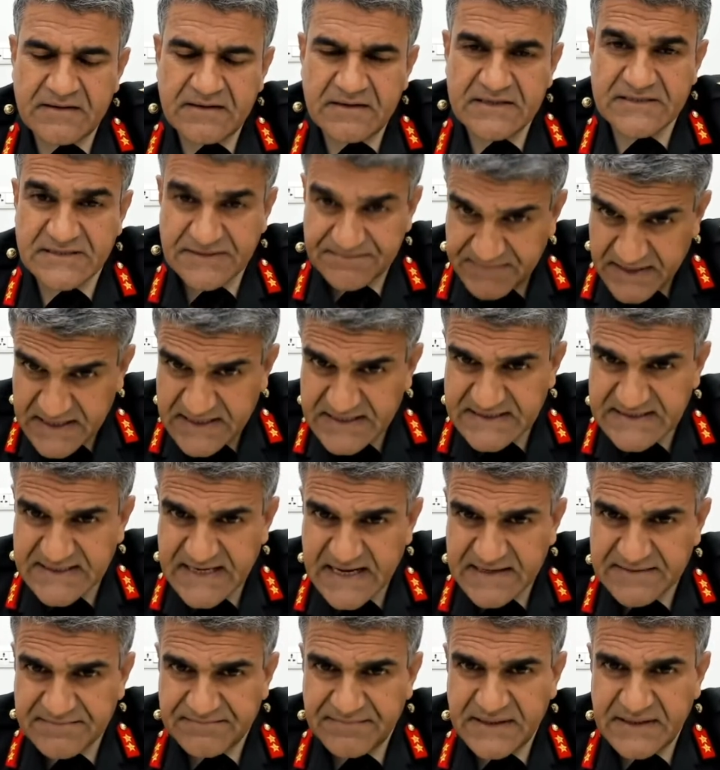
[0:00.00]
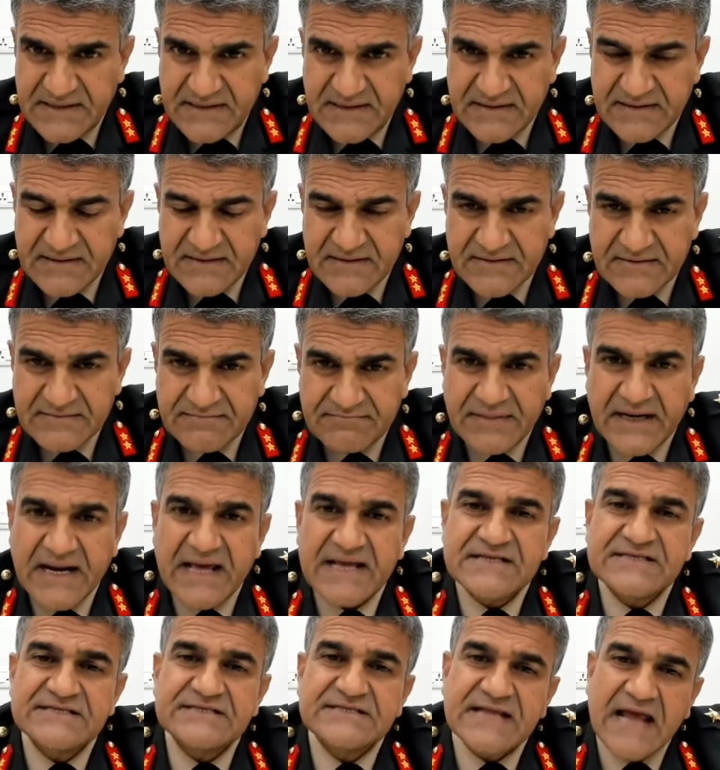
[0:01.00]
It's a big statement, but
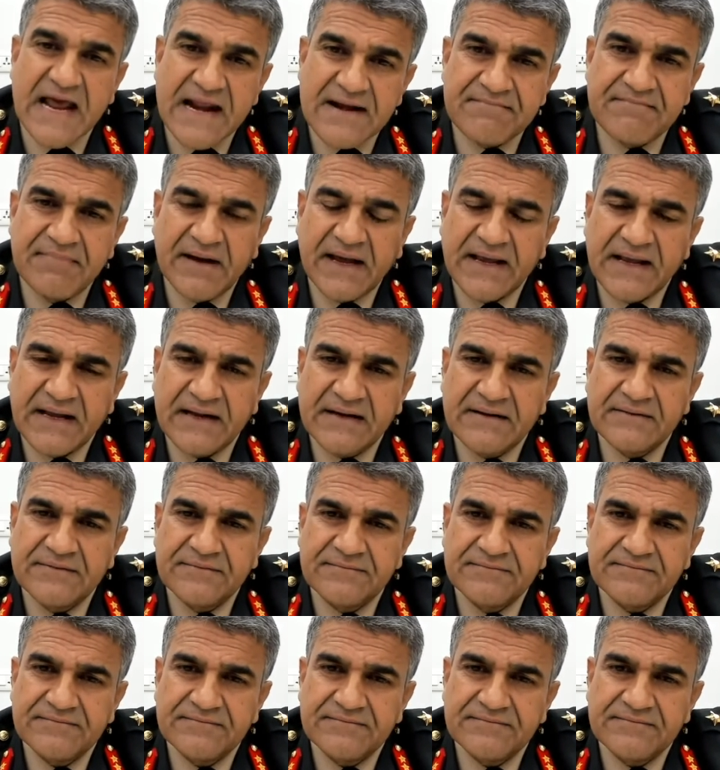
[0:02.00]
I stand by it.